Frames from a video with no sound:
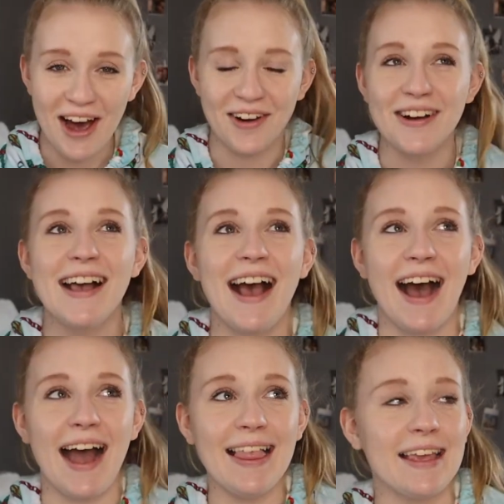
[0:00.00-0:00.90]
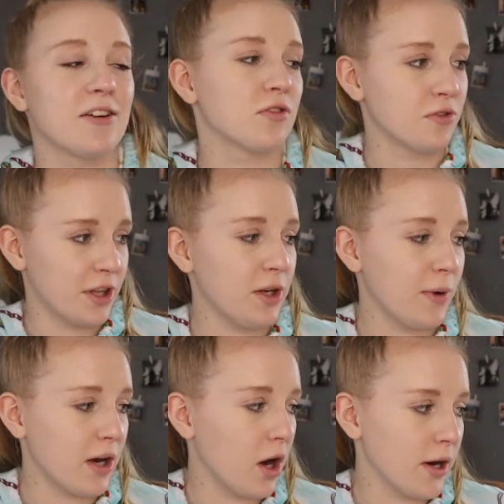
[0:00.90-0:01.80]
So I like really
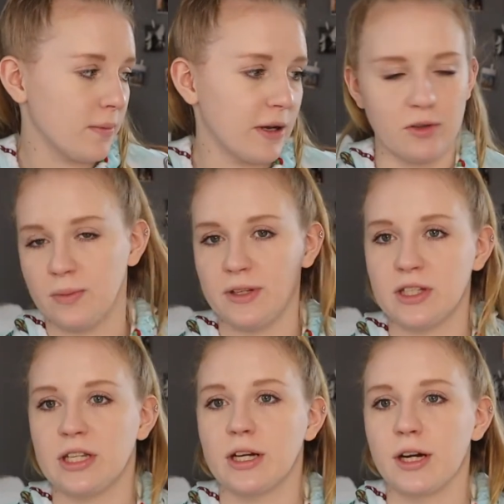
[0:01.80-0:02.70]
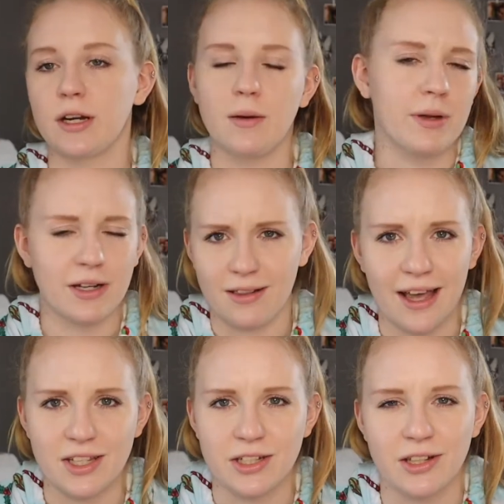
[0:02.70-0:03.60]
went hard on my room this year compared to
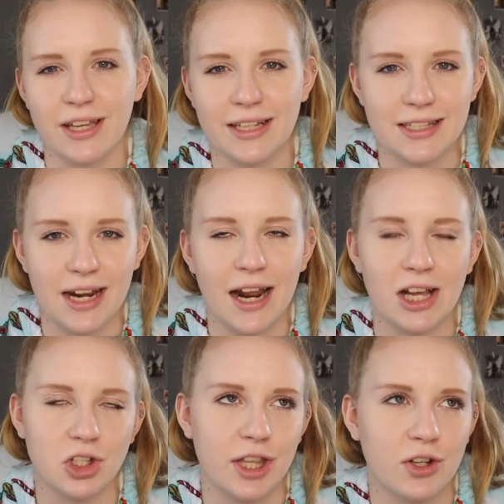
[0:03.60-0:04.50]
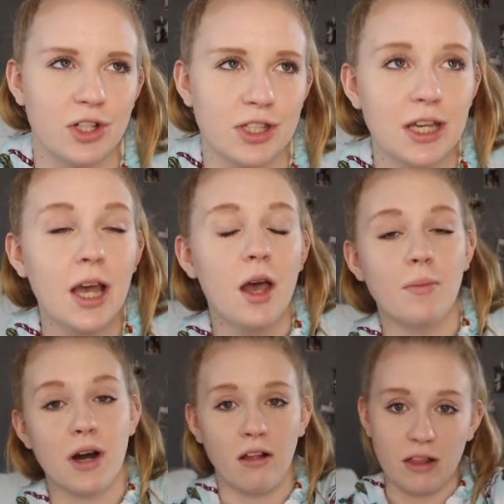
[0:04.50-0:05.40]
last year. Like it's not actually that crazy,
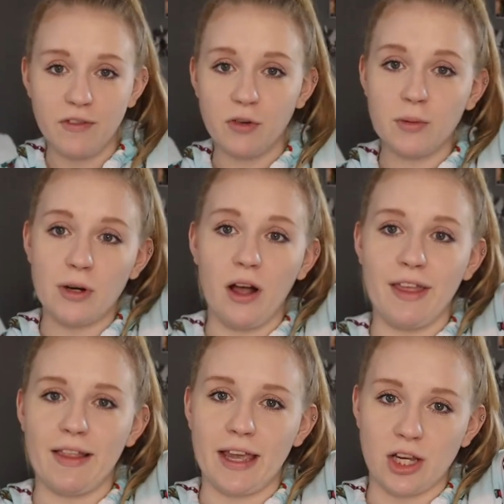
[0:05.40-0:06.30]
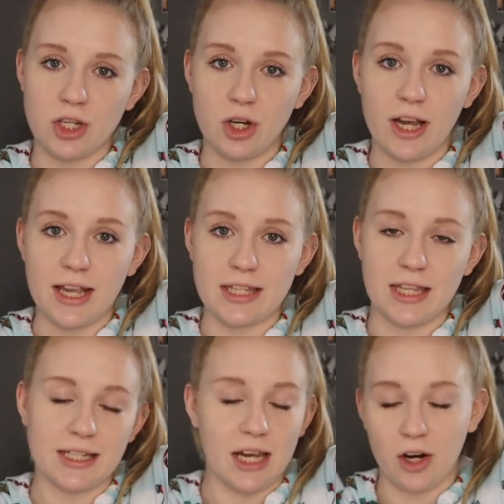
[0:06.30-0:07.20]
but our living room and all that, like I showed you guys in
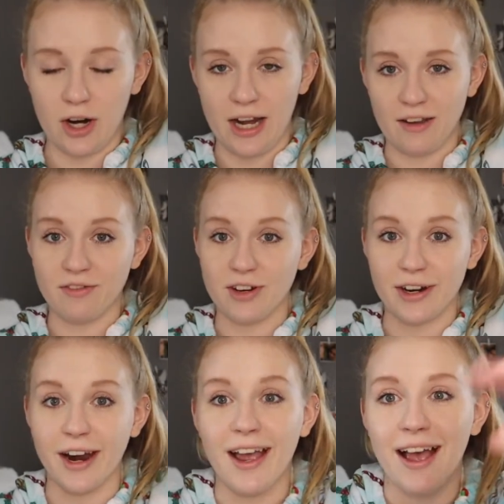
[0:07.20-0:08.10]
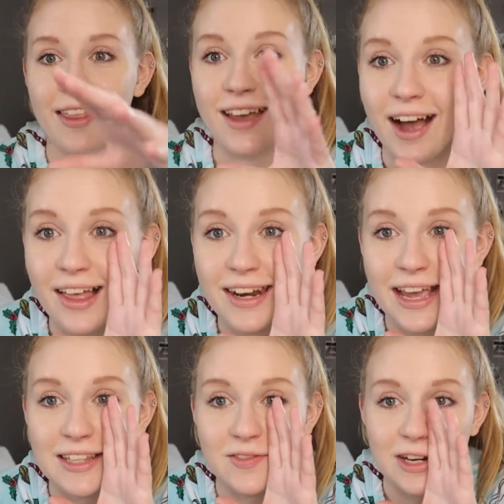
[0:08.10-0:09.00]
the decorating for the
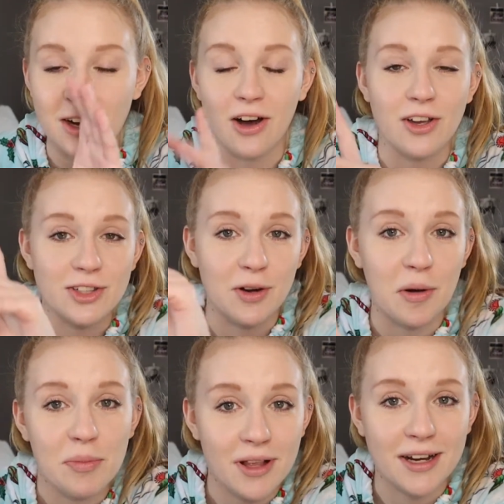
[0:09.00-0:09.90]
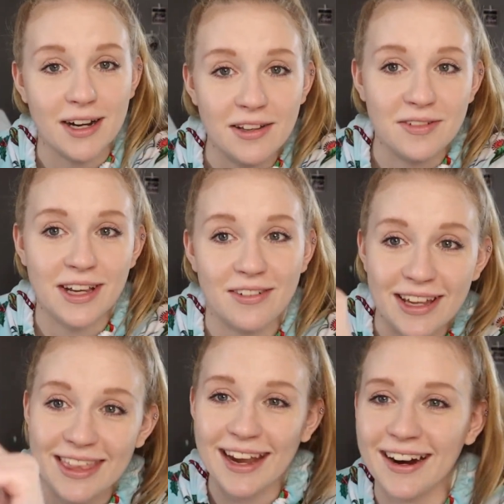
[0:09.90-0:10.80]
holidays video. Also, plug another video
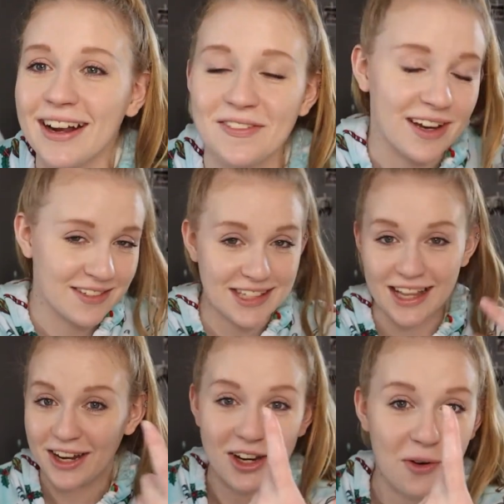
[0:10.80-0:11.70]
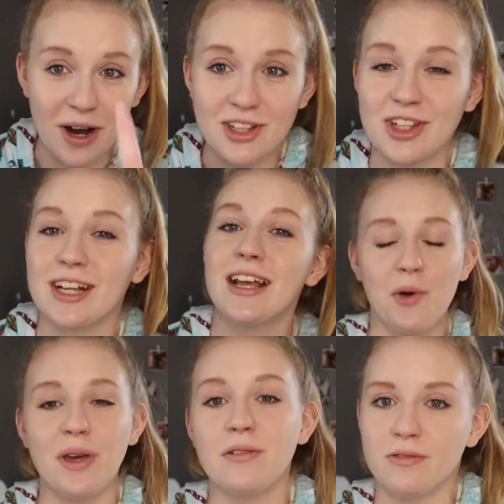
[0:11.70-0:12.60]
right there. If you haven't seen that, go watch it.
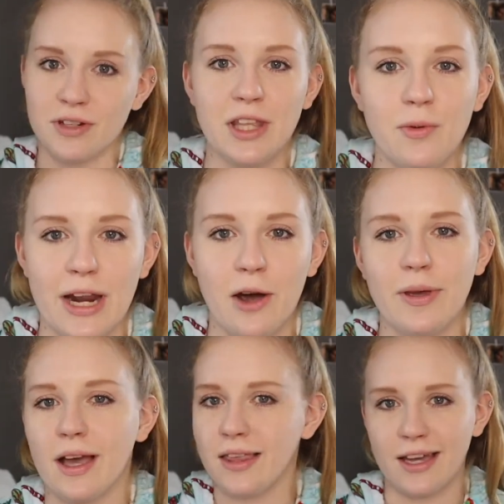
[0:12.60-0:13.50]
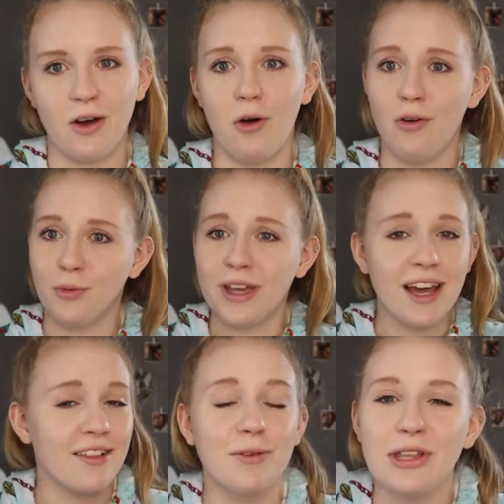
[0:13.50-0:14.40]
We really went out. We got like a whole, we
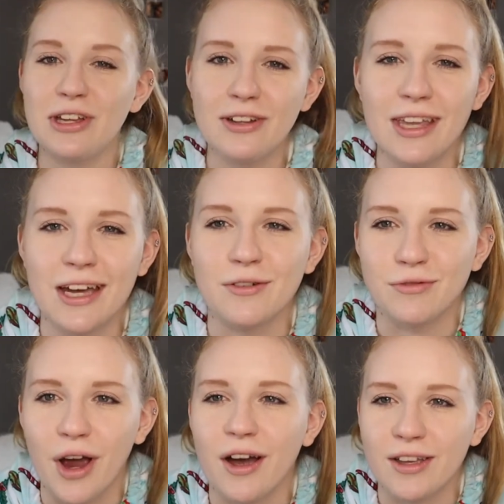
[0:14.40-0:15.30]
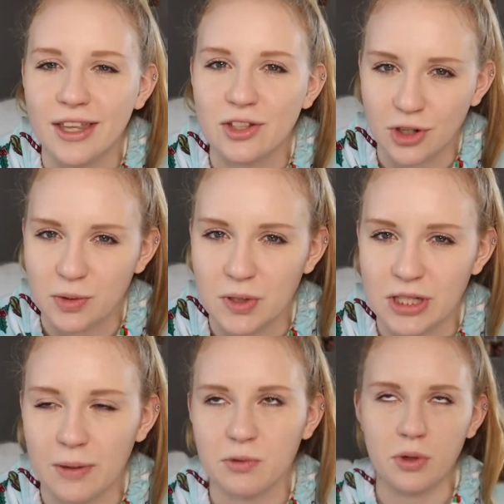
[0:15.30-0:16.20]
got, we literally got a rug that's Christmas
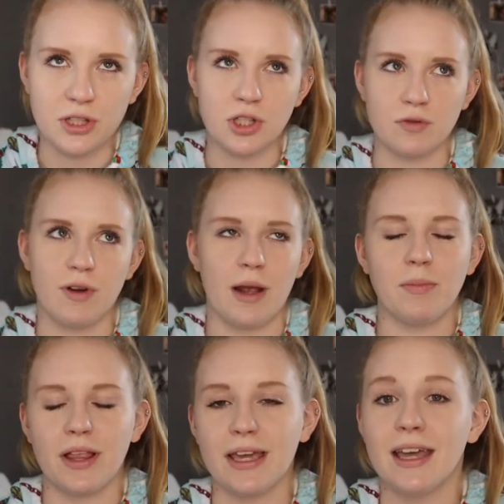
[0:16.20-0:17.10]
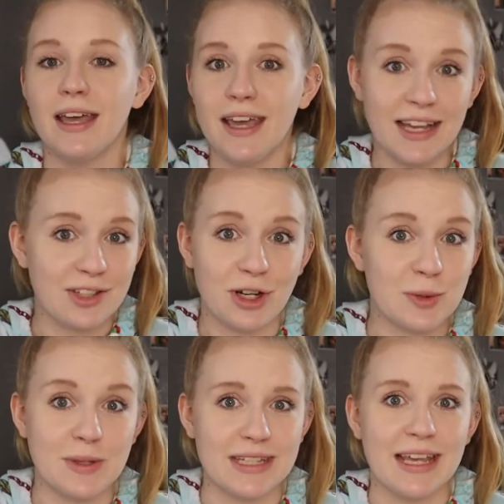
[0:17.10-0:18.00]
themed. Well, it's just red, but like it's
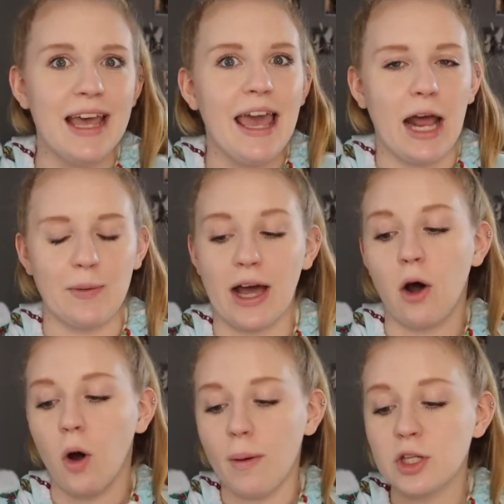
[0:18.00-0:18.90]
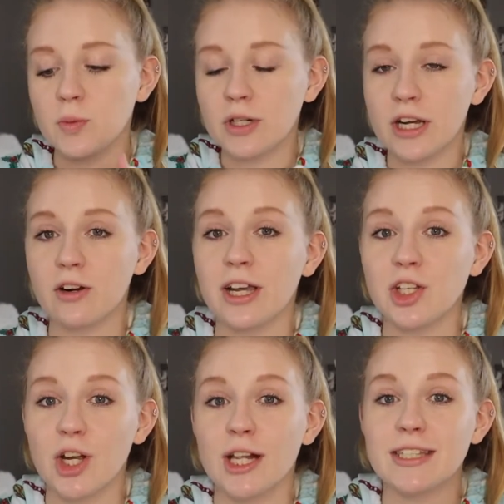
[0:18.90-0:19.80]
Christmassy. And we got a whole bunch more
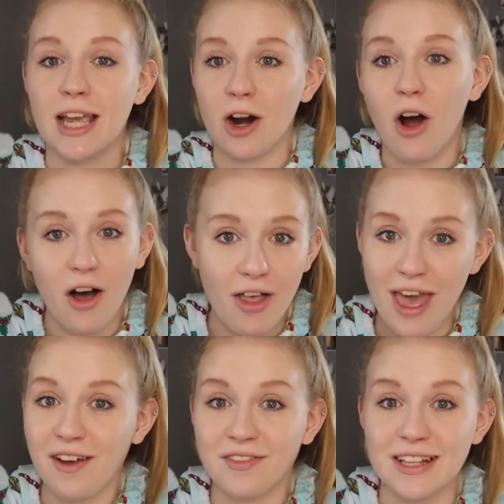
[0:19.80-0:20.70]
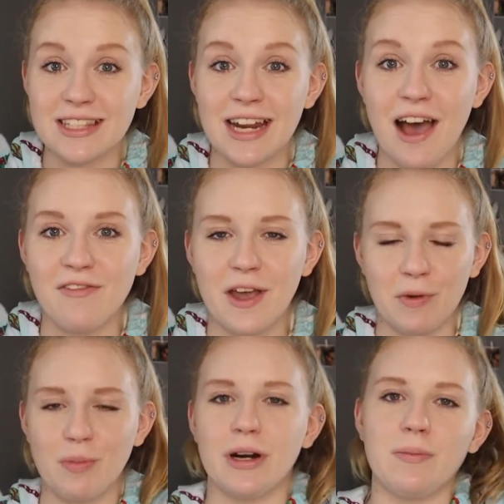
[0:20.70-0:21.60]
decorations and all that fun stuff. And
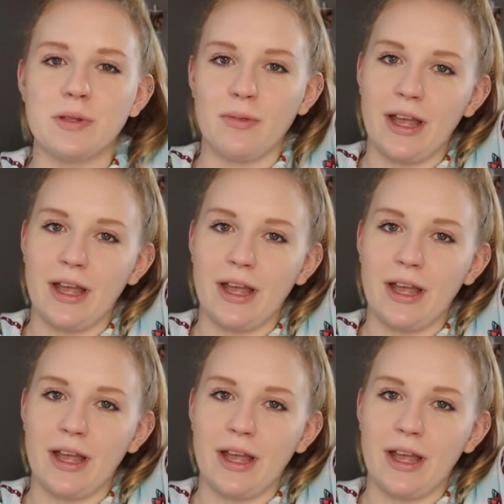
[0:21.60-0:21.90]
we put up some